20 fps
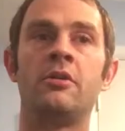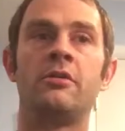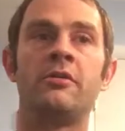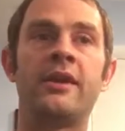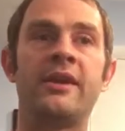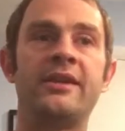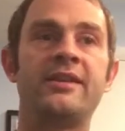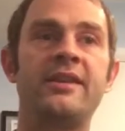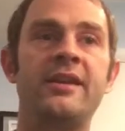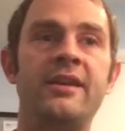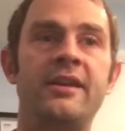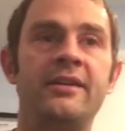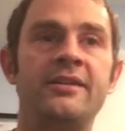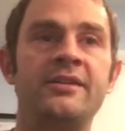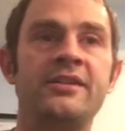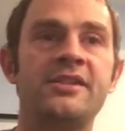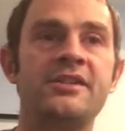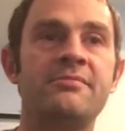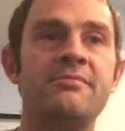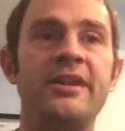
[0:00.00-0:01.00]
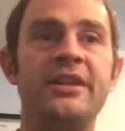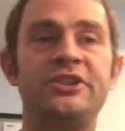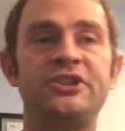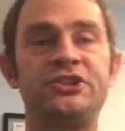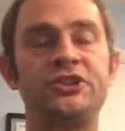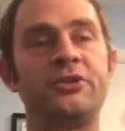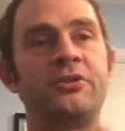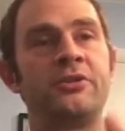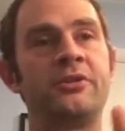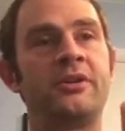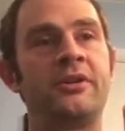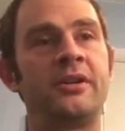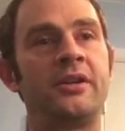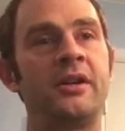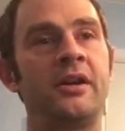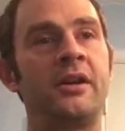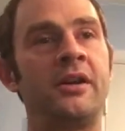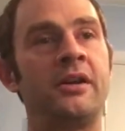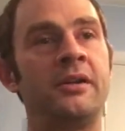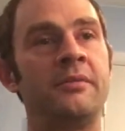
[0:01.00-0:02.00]
right there, just make sure
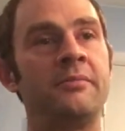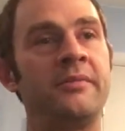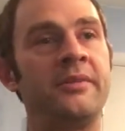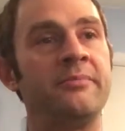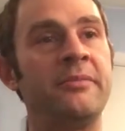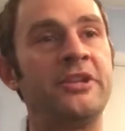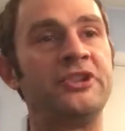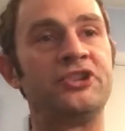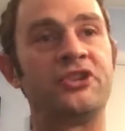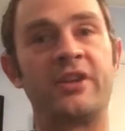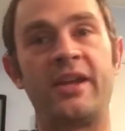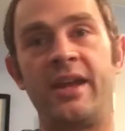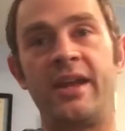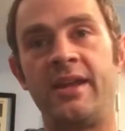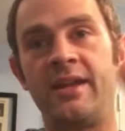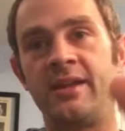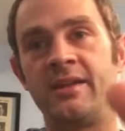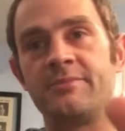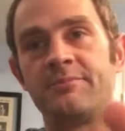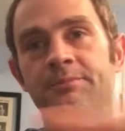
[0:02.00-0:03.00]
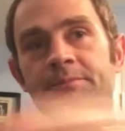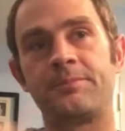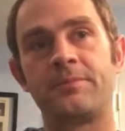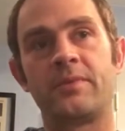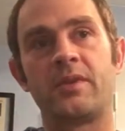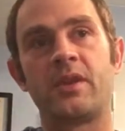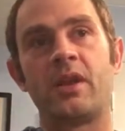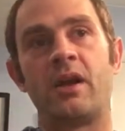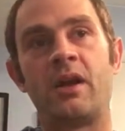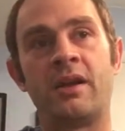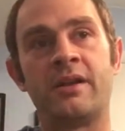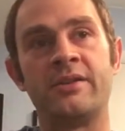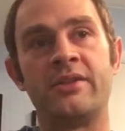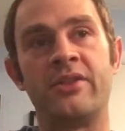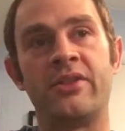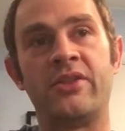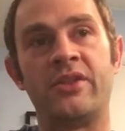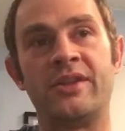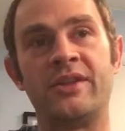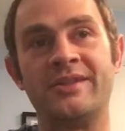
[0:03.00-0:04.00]
in measure 8
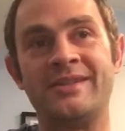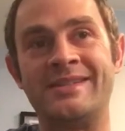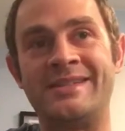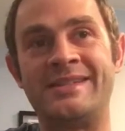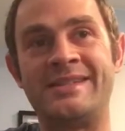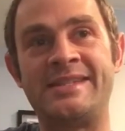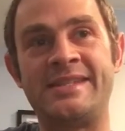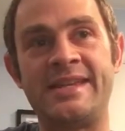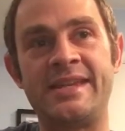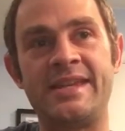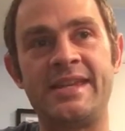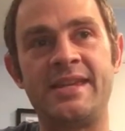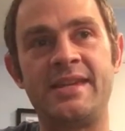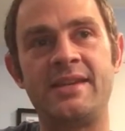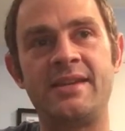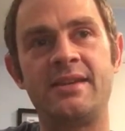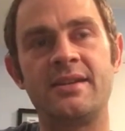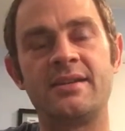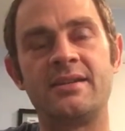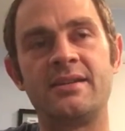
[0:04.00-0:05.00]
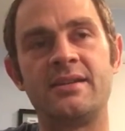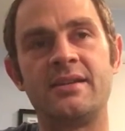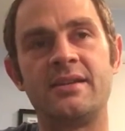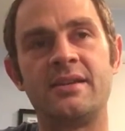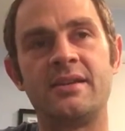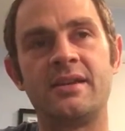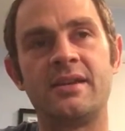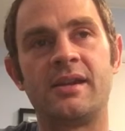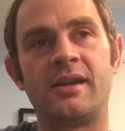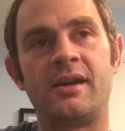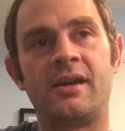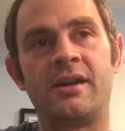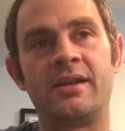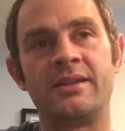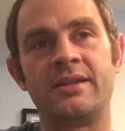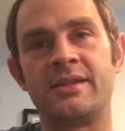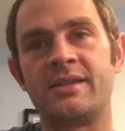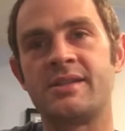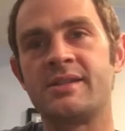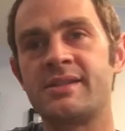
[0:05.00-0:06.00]
on the D,
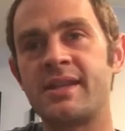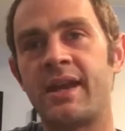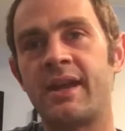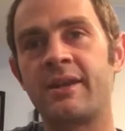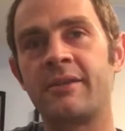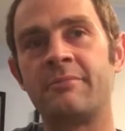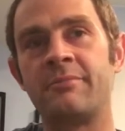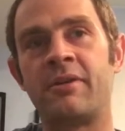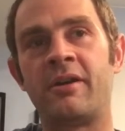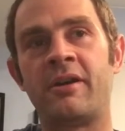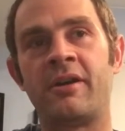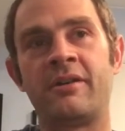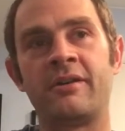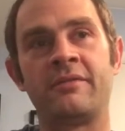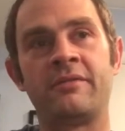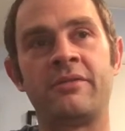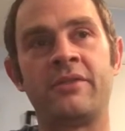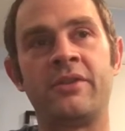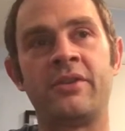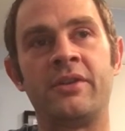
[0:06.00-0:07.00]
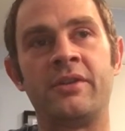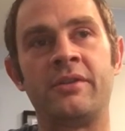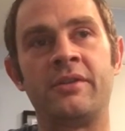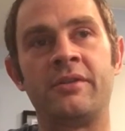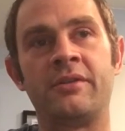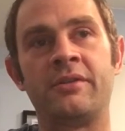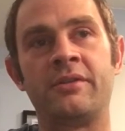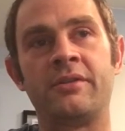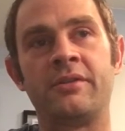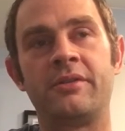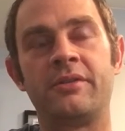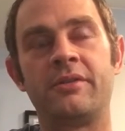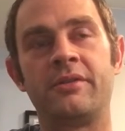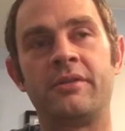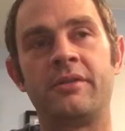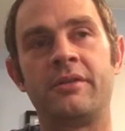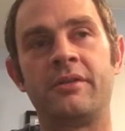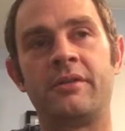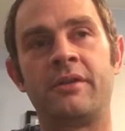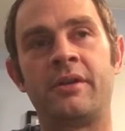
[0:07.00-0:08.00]
on the second part of
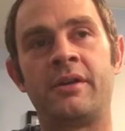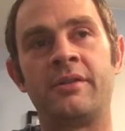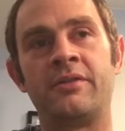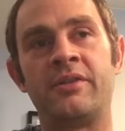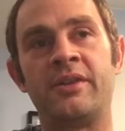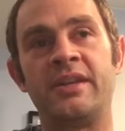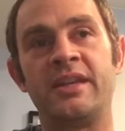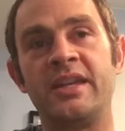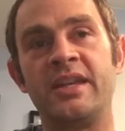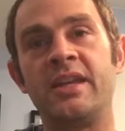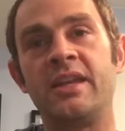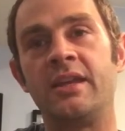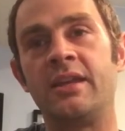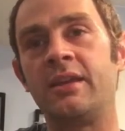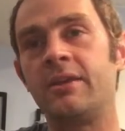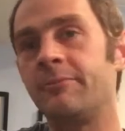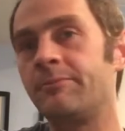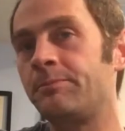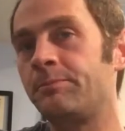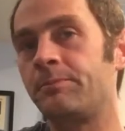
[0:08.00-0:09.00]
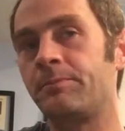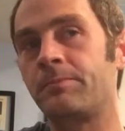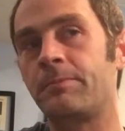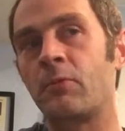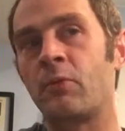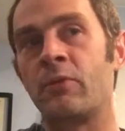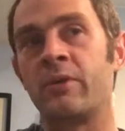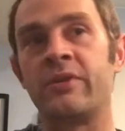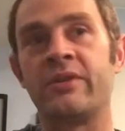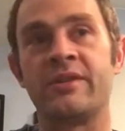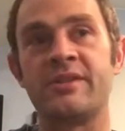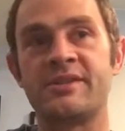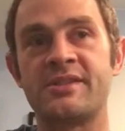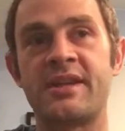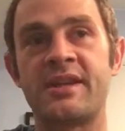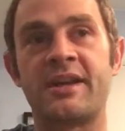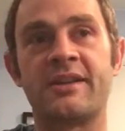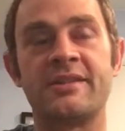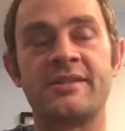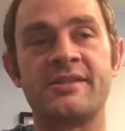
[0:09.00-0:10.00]
on the E, or the
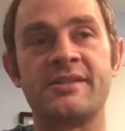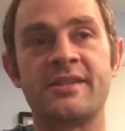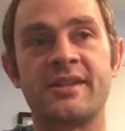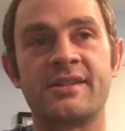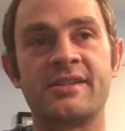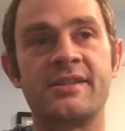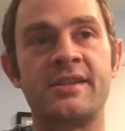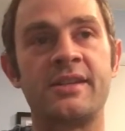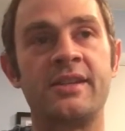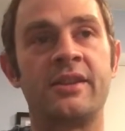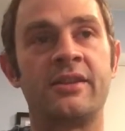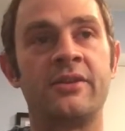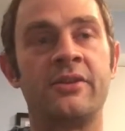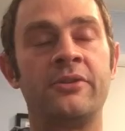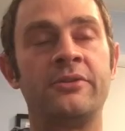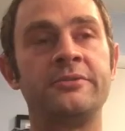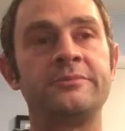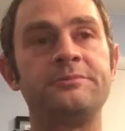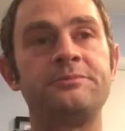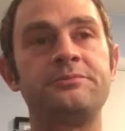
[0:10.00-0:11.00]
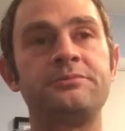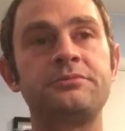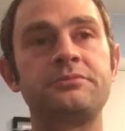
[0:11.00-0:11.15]
second 16th note,